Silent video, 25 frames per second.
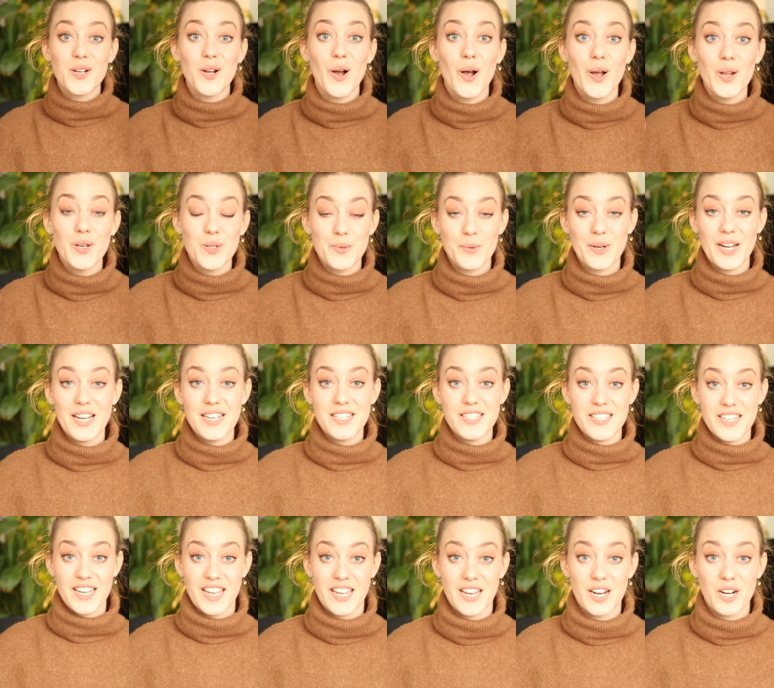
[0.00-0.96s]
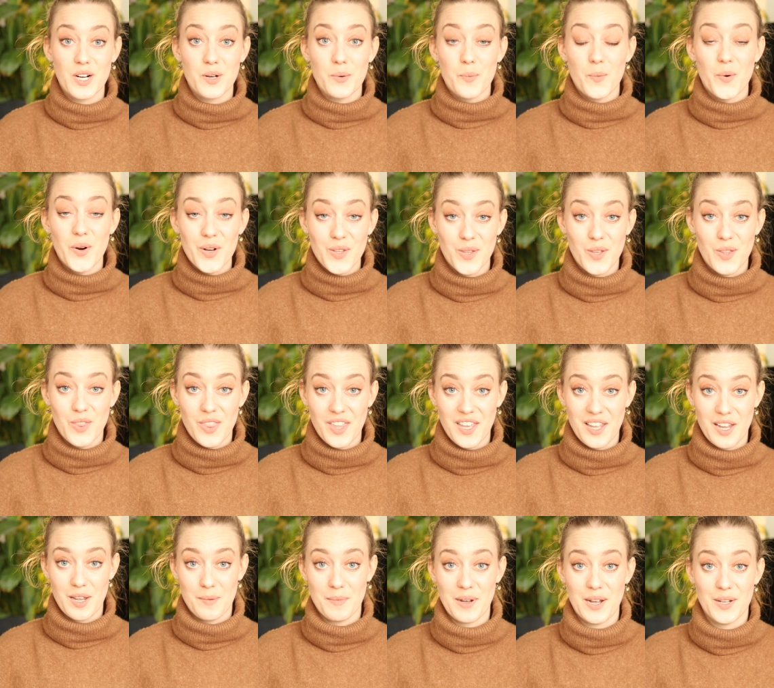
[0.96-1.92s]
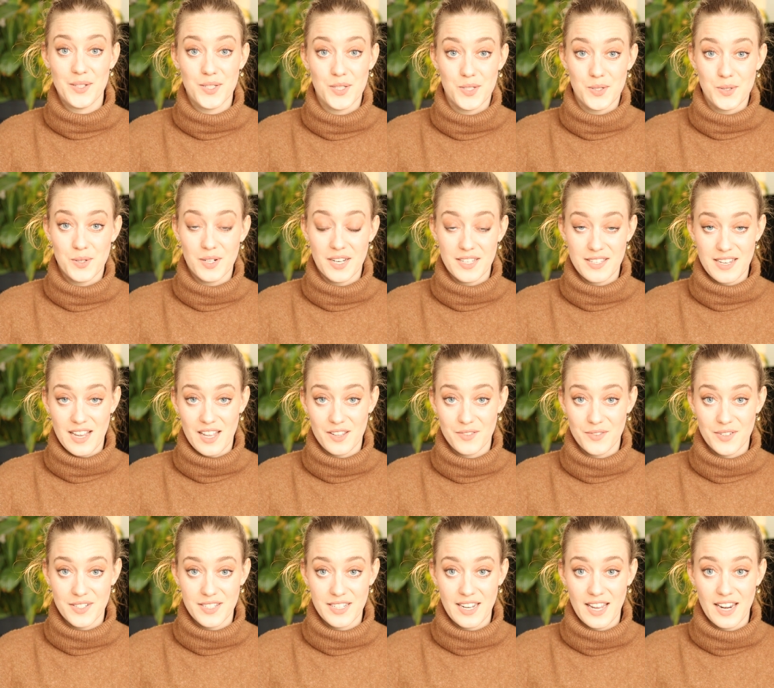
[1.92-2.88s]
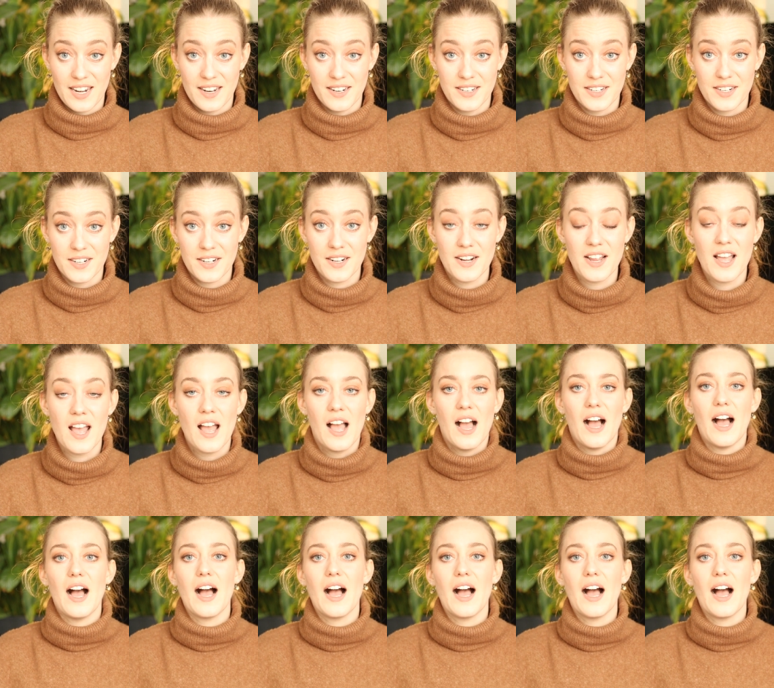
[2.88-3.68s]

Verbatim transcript: can't wait to hear what you think about the Douglas Advent Calendar.